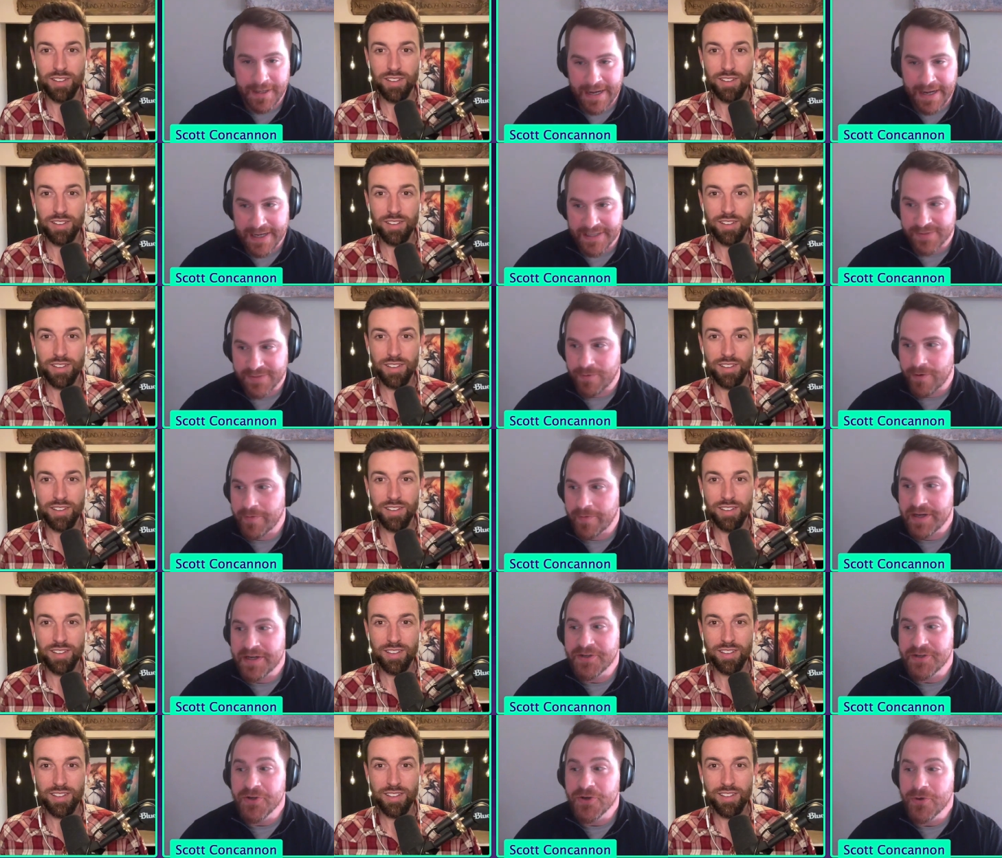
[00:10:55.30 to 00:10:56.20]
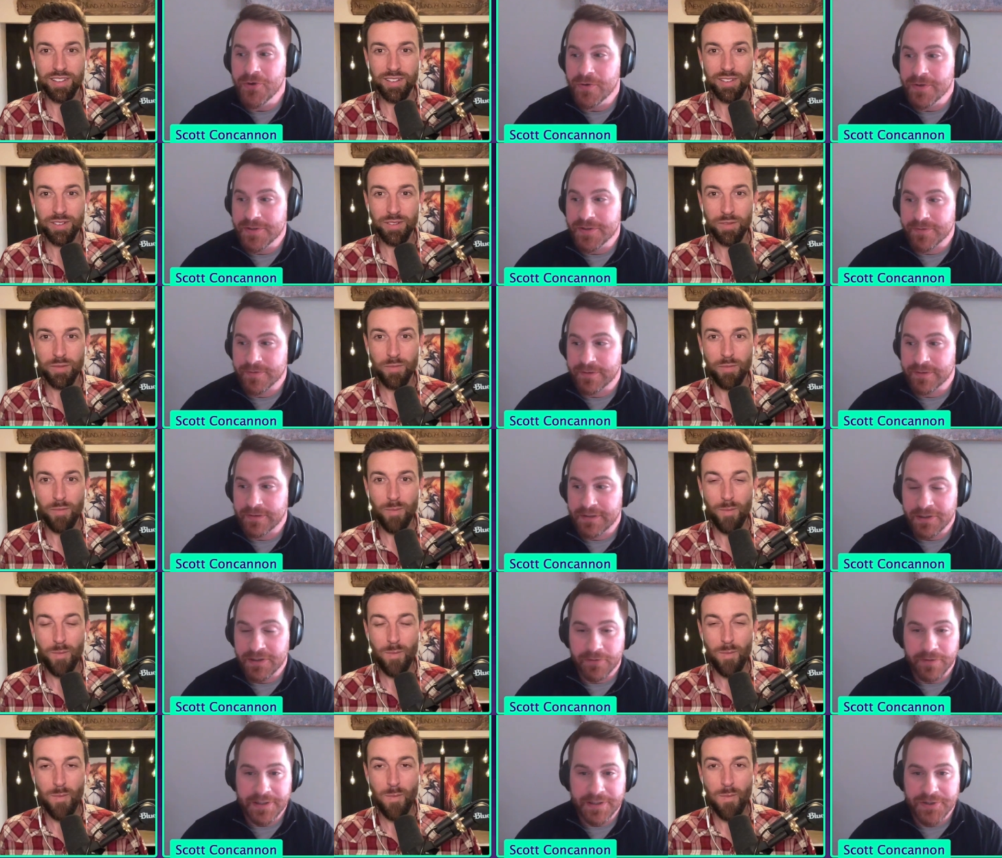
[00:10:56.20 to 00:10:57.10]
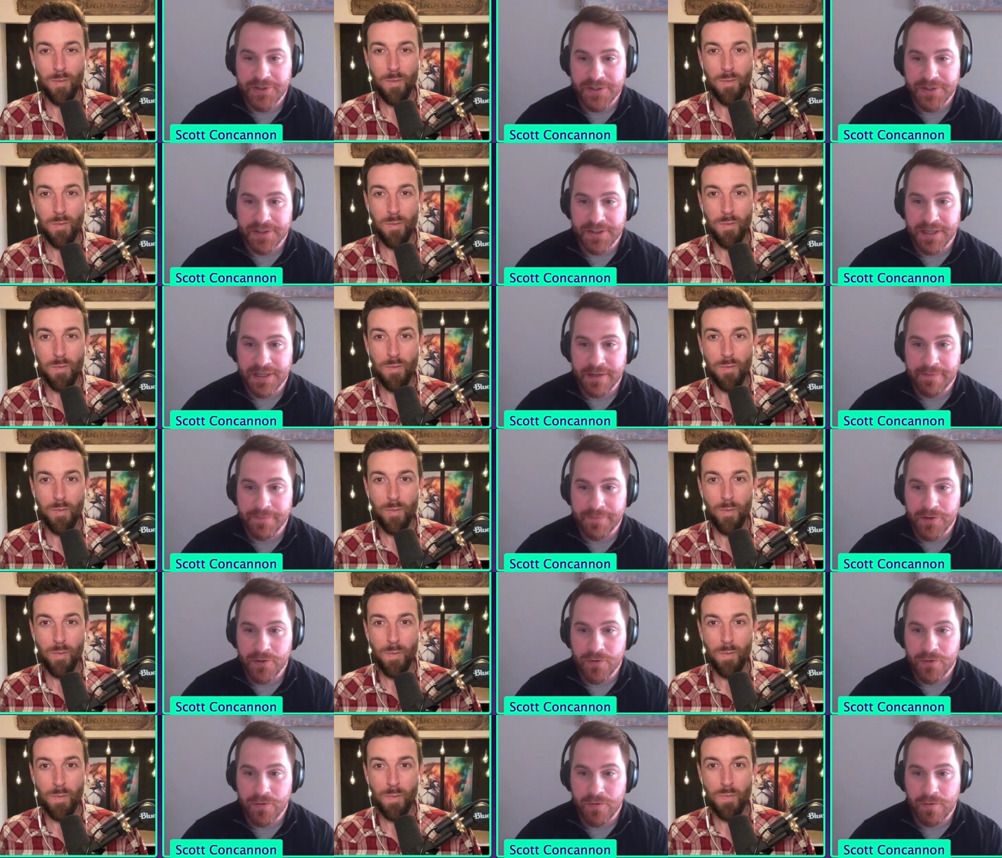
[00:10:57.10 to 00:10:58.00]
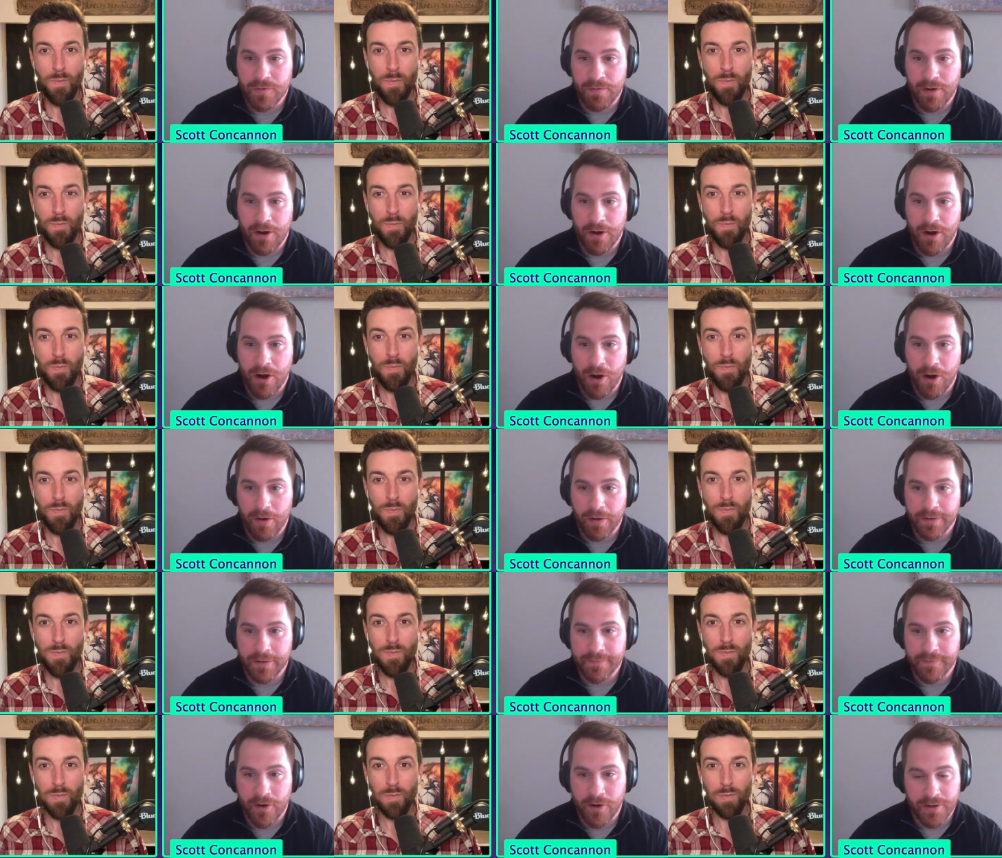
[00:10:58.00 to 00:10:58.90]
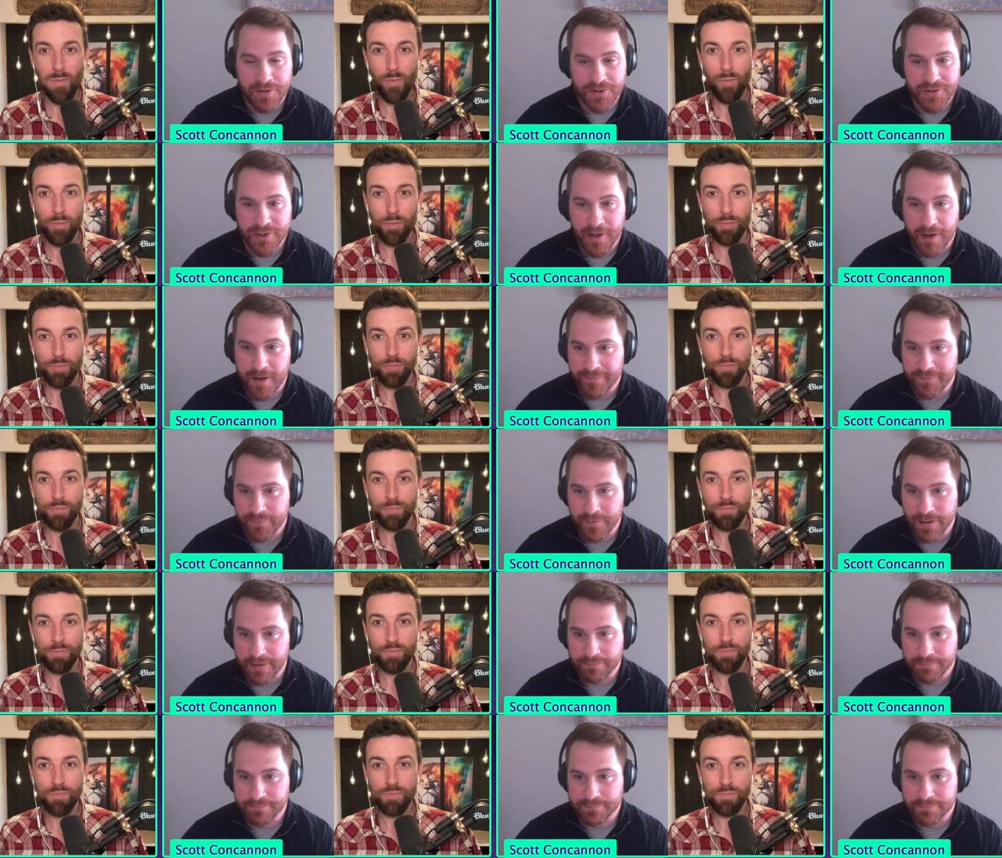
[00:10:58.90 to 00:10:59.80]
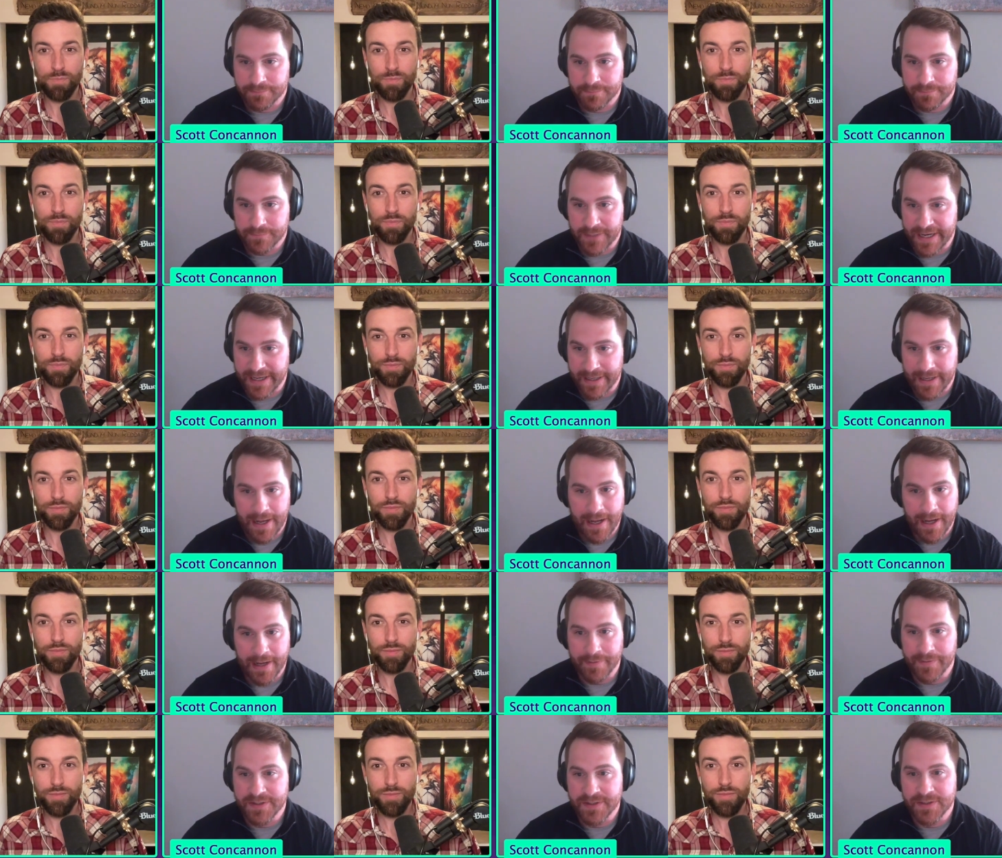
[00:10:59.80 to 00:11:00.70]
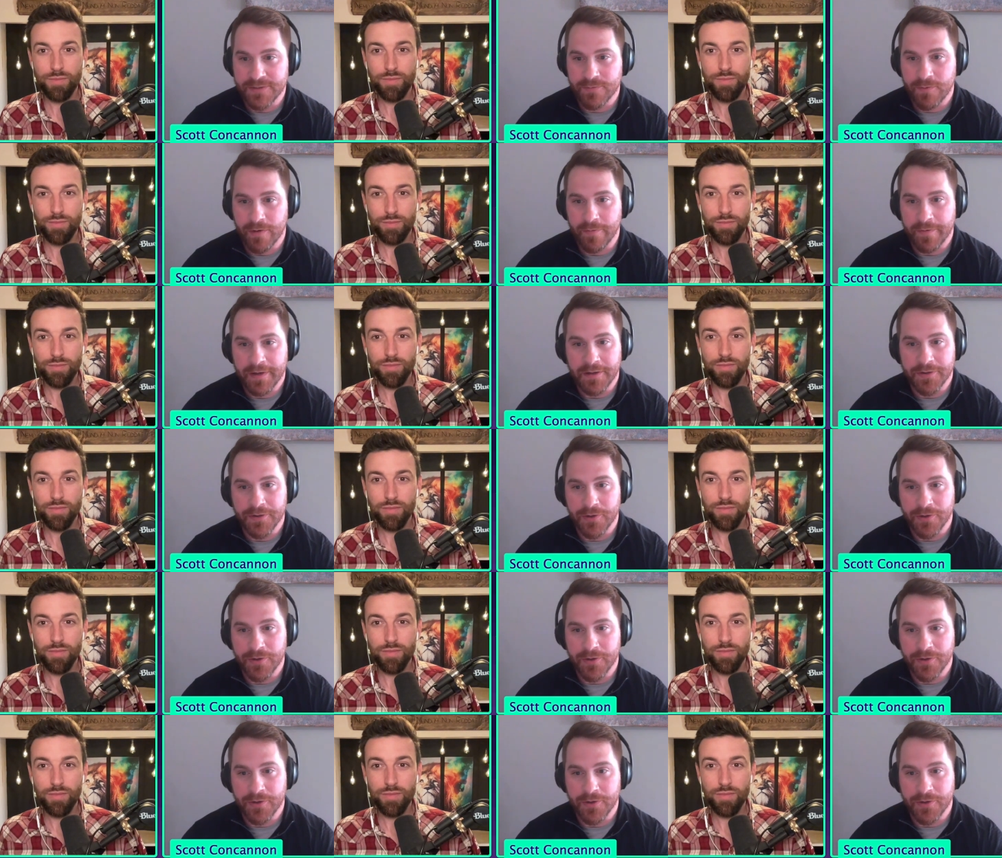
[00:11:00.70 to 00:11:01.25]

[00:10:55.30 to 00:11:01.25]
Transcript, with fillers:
Speaker 1: Yes, what we do is literally just give you all of our software. Like, hey, this is what